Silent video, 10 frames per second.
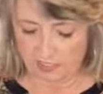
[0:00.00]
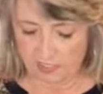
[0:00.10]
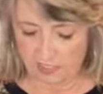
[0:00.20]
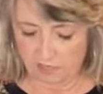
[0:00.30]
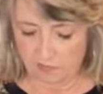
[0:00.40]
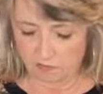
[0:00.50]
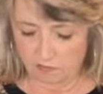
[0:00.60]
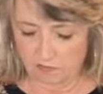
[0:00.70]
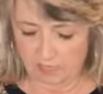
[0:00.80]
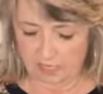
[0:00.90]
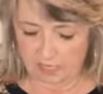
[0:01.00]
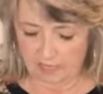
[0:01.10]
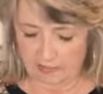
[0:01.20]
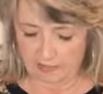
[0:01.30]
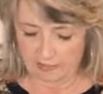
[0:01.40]
you know,
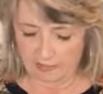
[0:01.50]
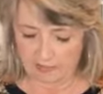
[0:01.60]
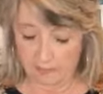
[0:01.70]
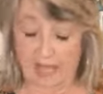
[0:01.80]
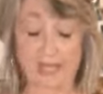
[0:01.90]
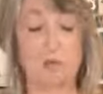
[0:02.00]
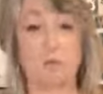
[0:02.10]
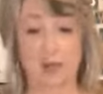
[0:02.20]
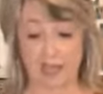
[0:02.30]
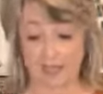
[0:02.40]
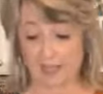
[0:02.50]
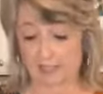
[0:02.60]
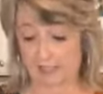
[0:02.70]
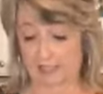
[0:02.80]
uh, black and white,